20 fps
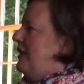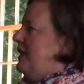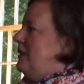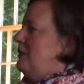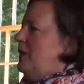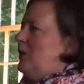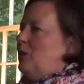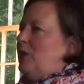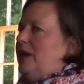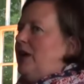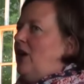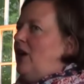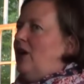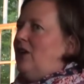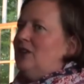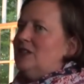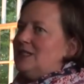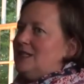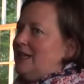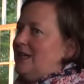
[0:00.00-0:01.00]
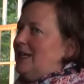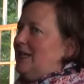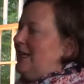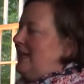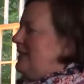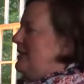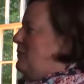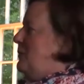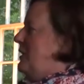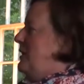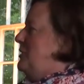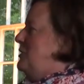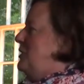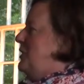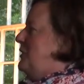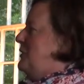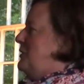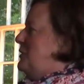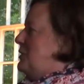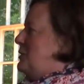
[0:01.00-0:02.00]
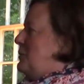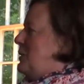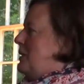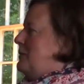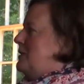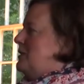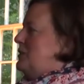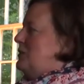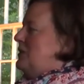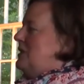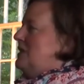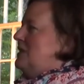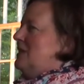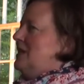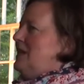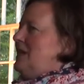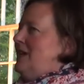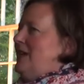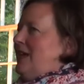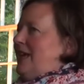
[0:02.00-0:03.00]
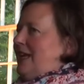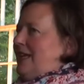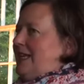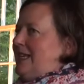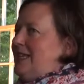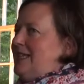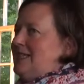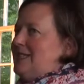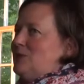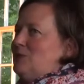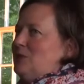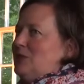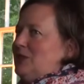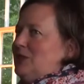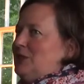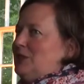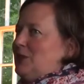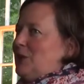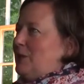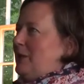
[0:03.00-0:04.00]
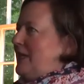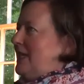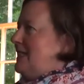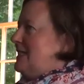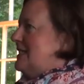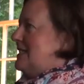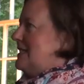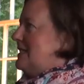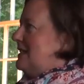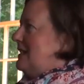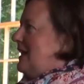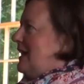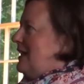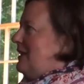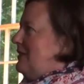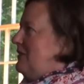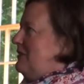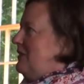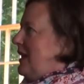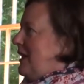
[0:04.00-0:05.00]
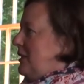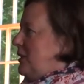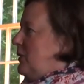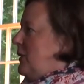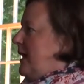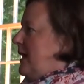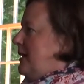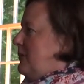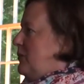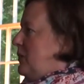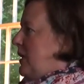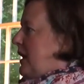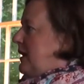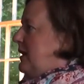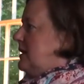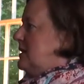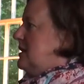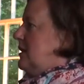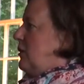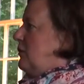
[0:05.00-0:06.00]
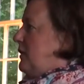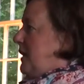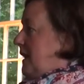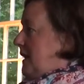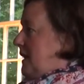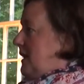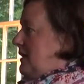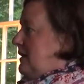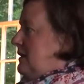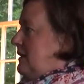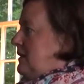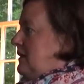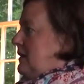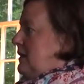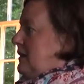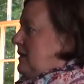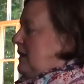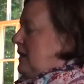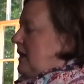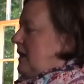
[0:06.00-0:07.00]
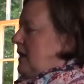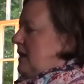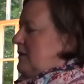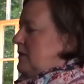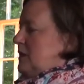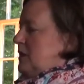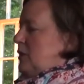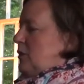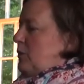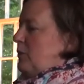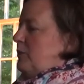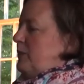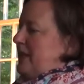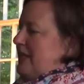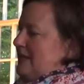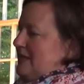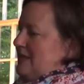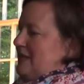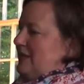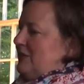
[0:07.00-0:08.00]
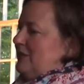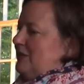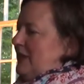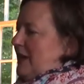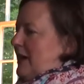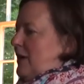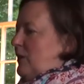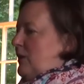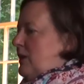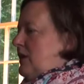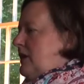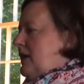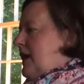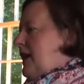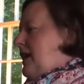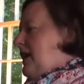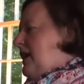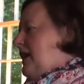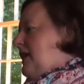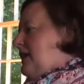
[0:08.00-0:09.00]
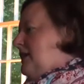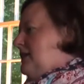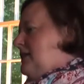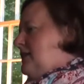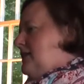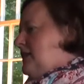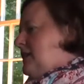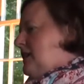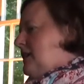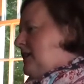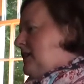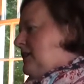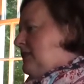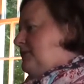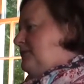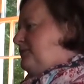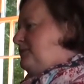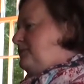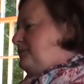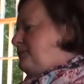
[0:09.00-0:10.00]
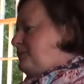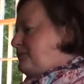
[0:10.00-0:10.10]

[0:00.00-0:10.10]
thing, but we all stay connected with each other to swap stories. And he's the one who told me he does a lot of value added products already. Um, so pizza flour and um,